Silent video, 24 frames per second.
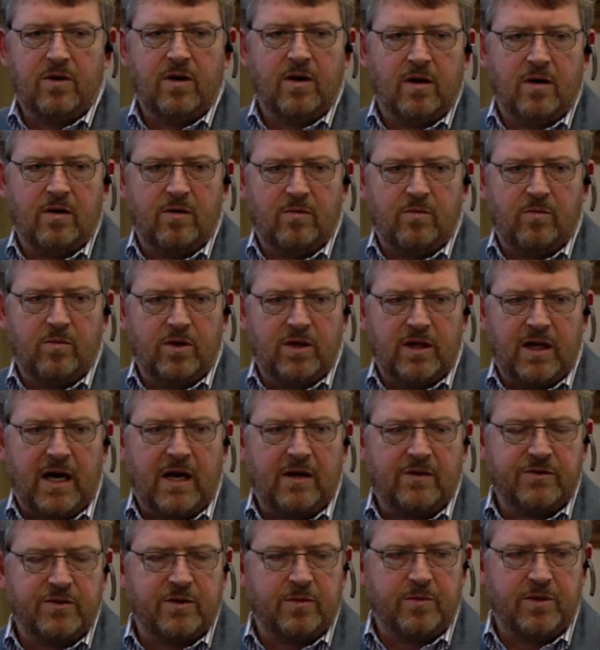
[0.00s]
uh, what,
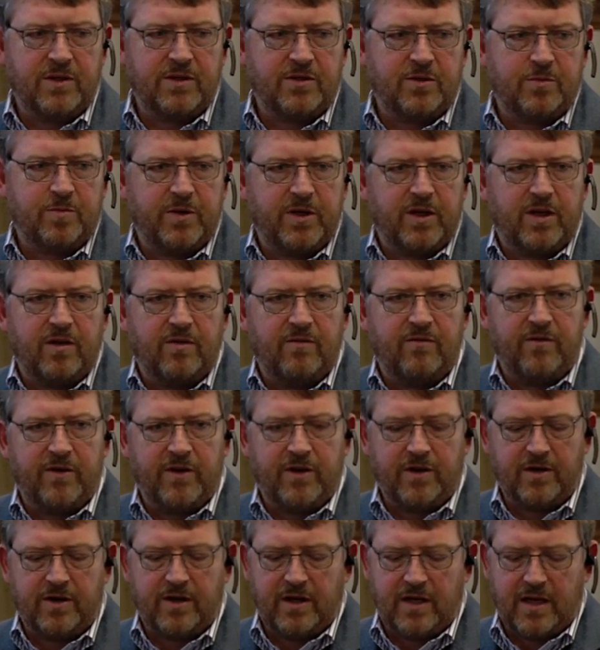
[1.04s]
how some of this has been
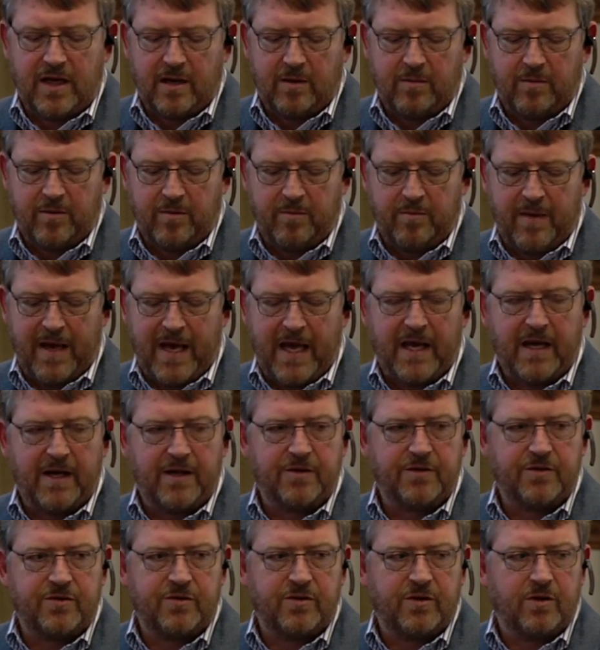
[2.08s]
configured and how it's
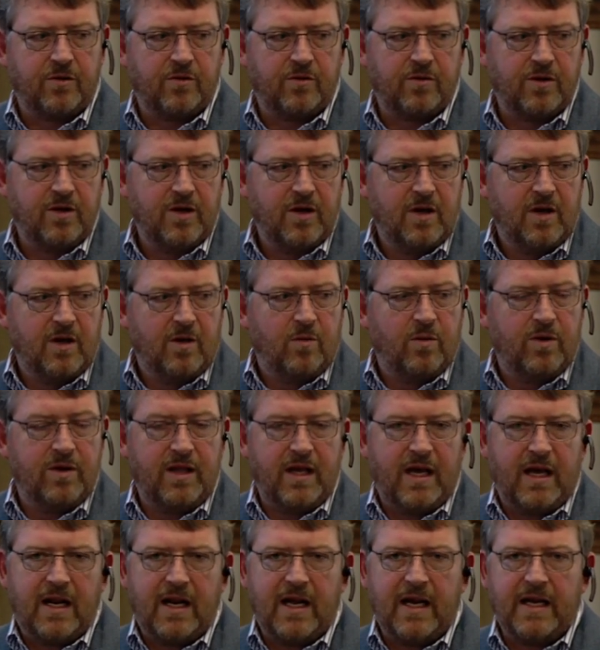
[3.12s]
managed. So with
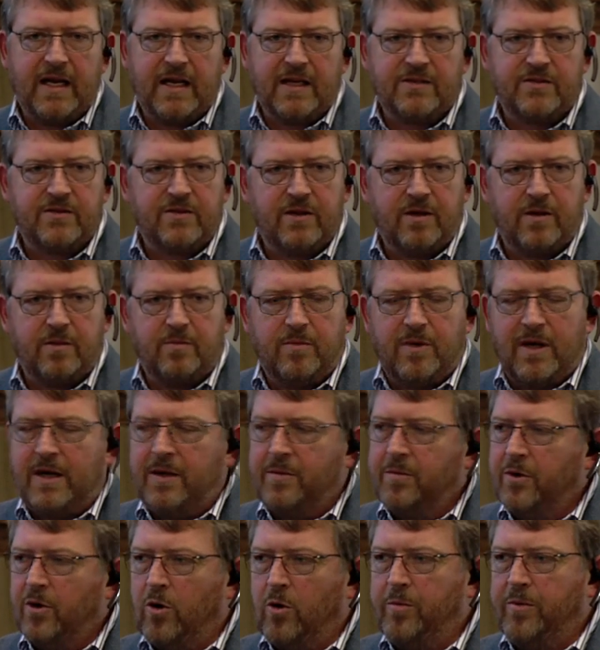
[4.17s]
that, I guess um, I'm
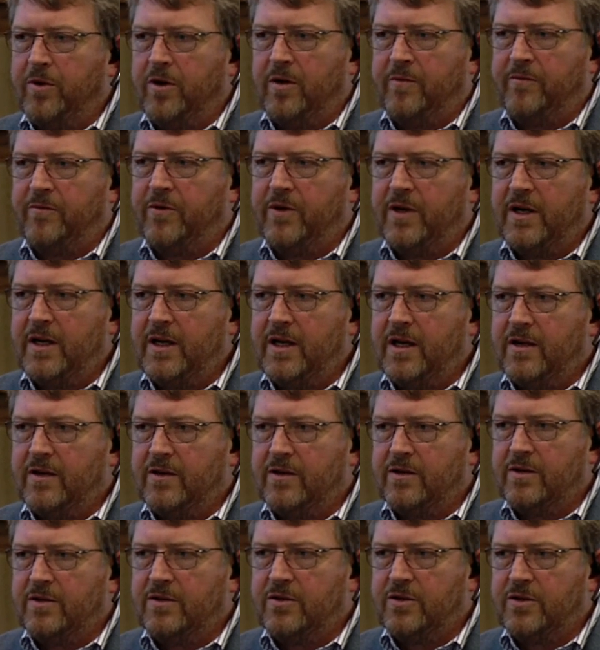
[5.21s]
going to open it up for any other
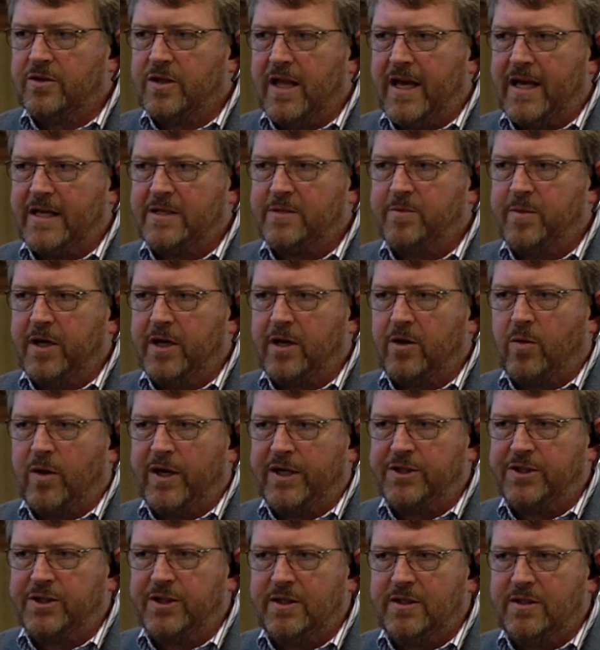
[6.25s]
just last-minute
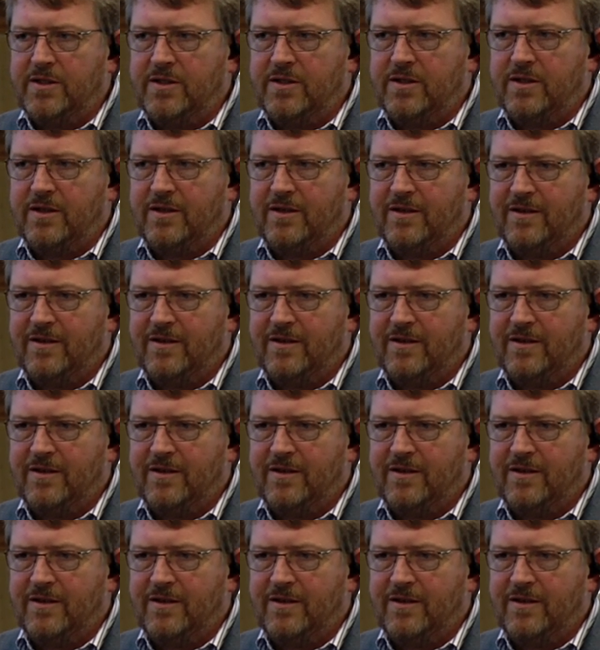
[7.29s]
questions.